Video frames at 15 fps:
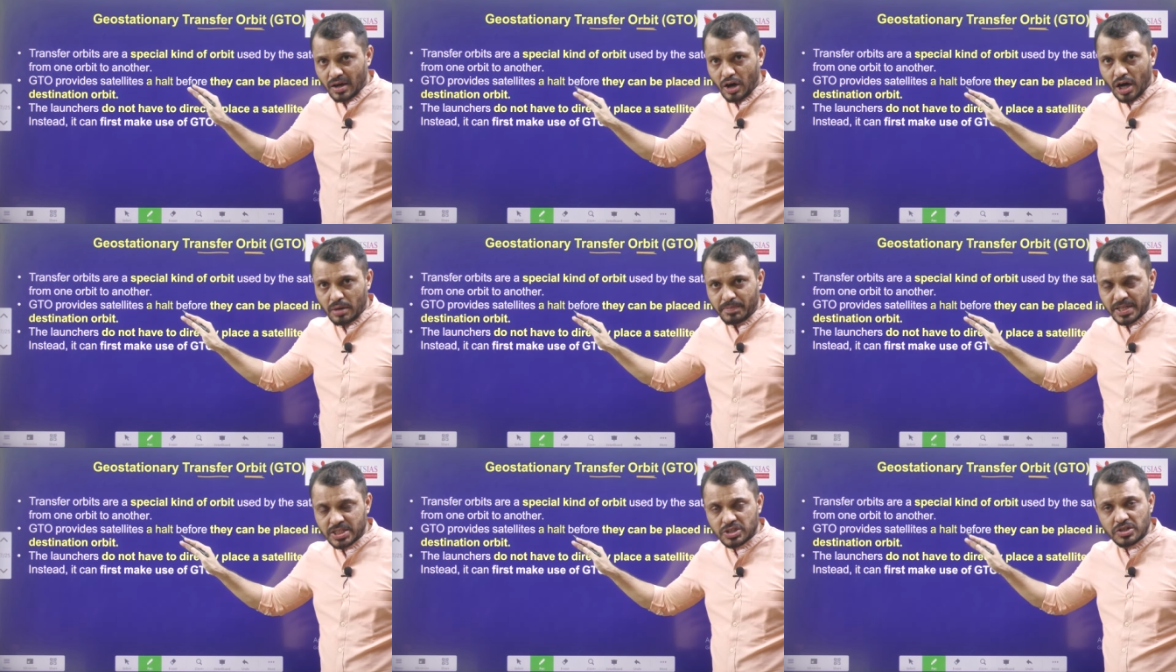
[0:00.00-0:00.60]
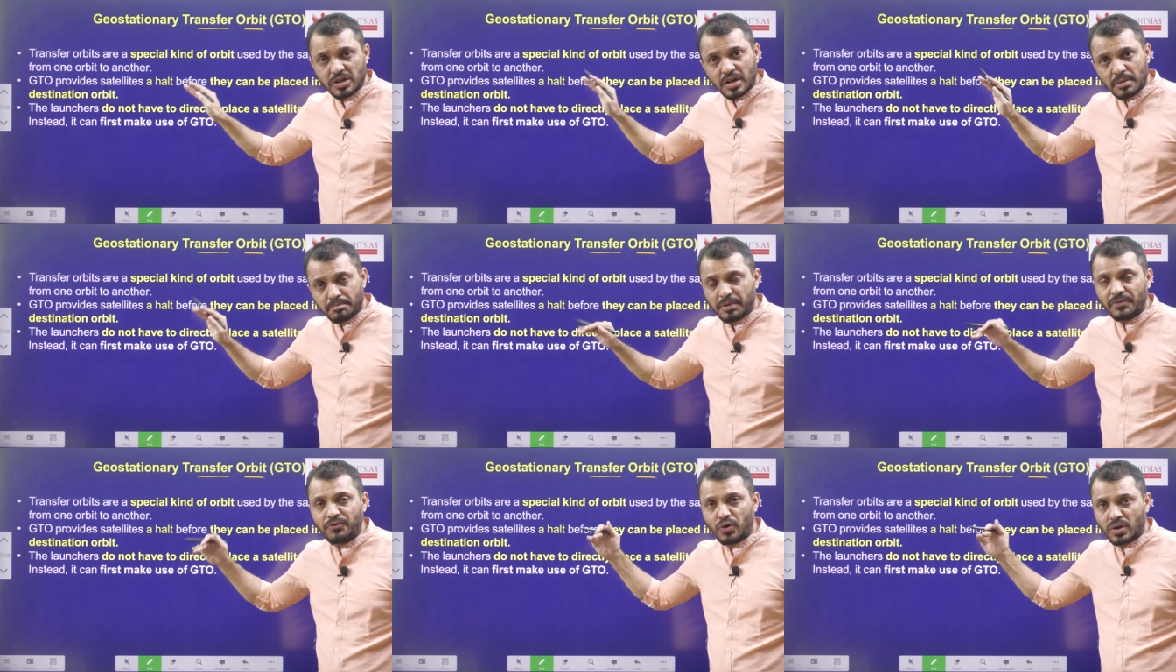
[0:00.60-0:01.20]
orbit
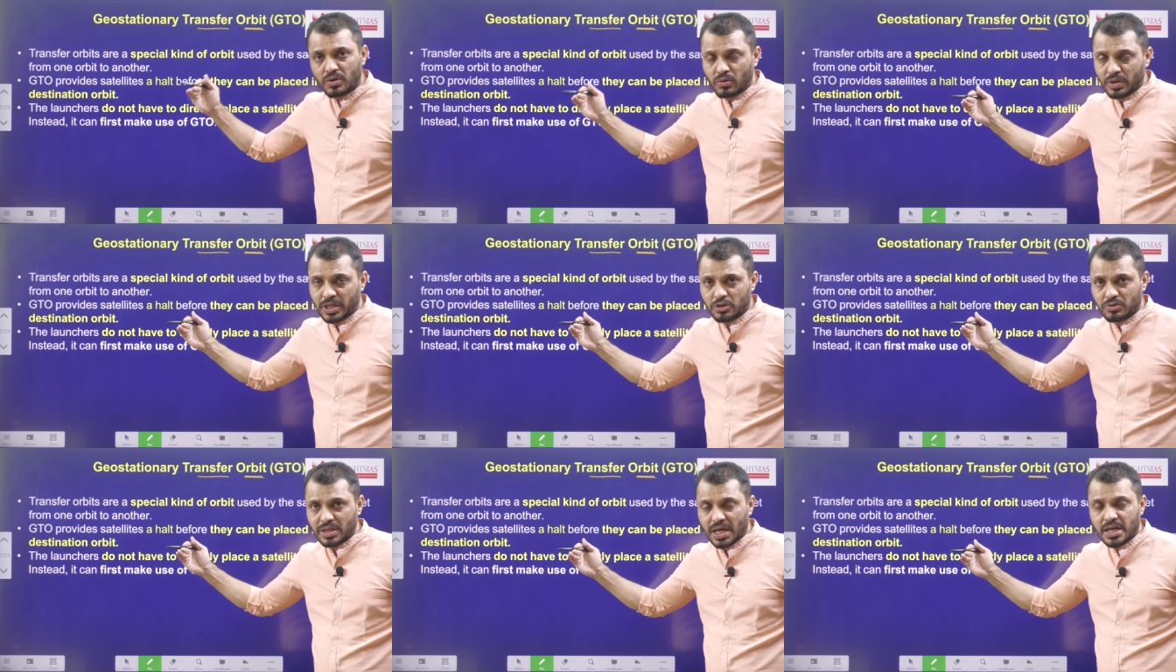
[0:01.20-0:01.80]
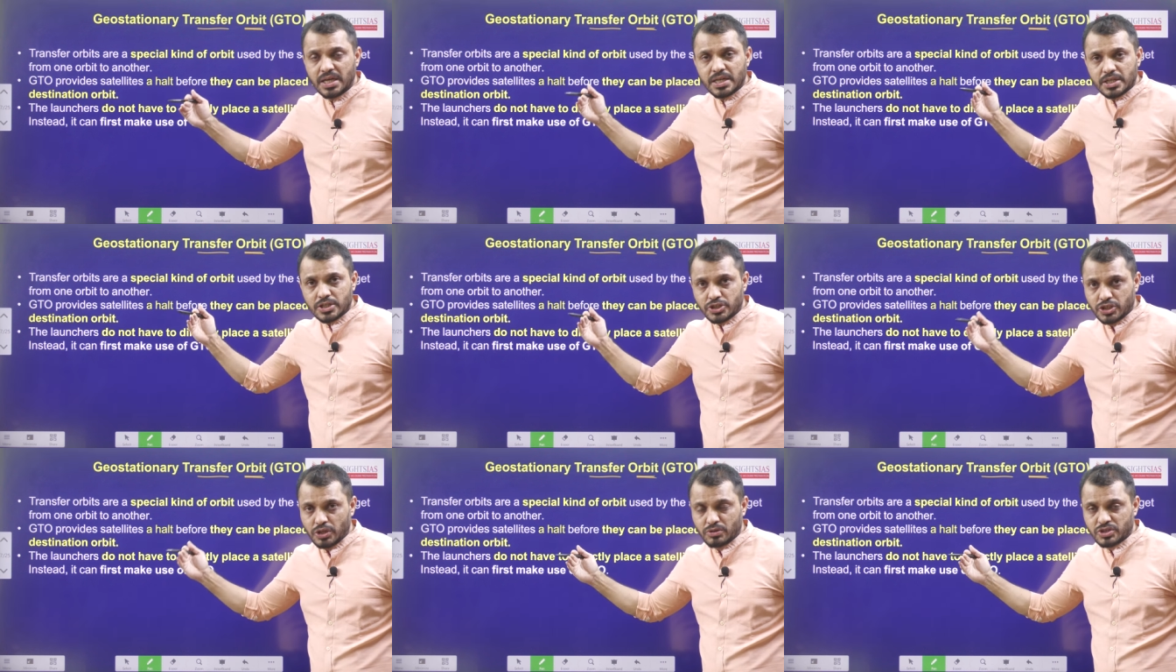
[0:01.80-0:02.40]
before going to the
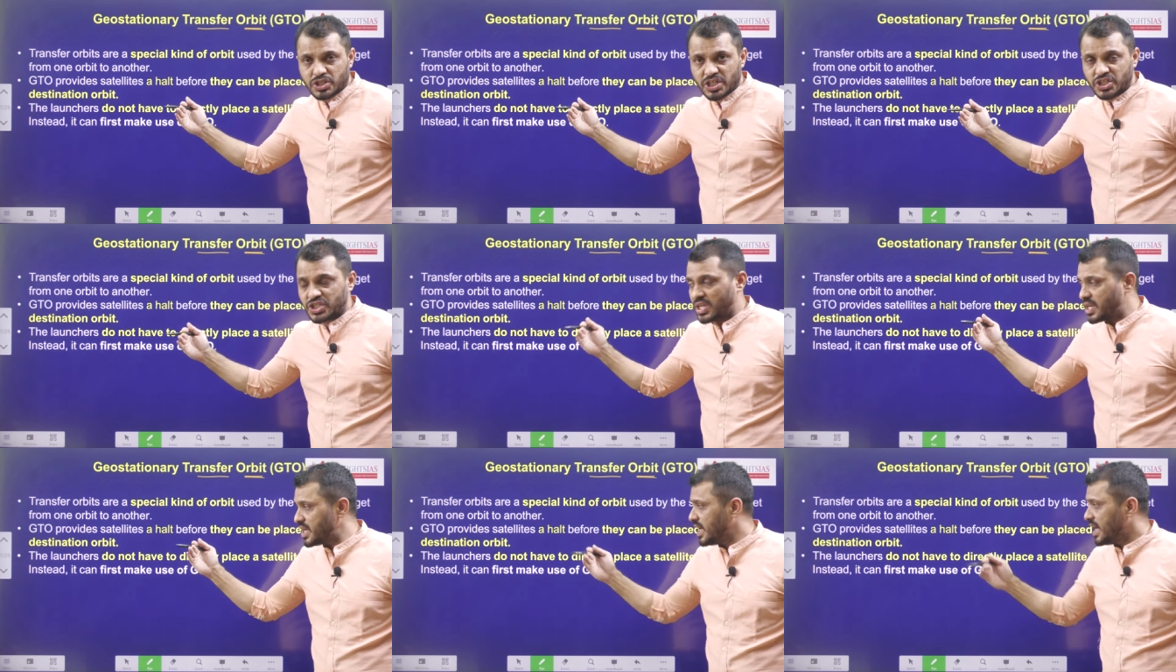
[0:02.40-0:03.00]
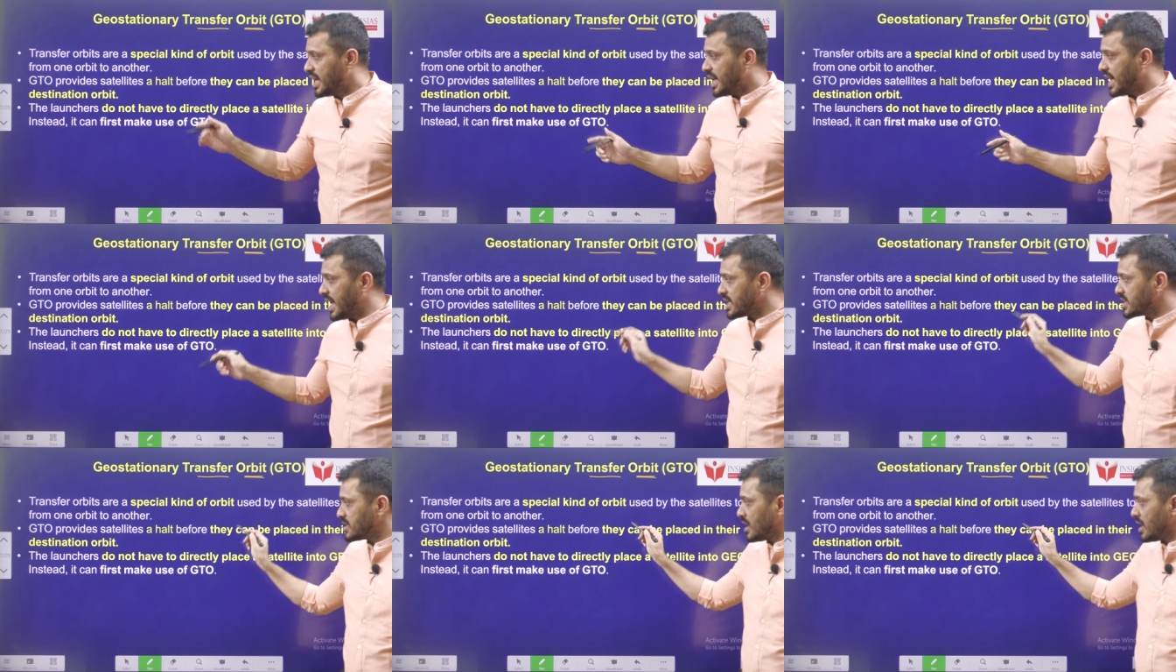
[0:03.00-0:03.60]
geostationary earth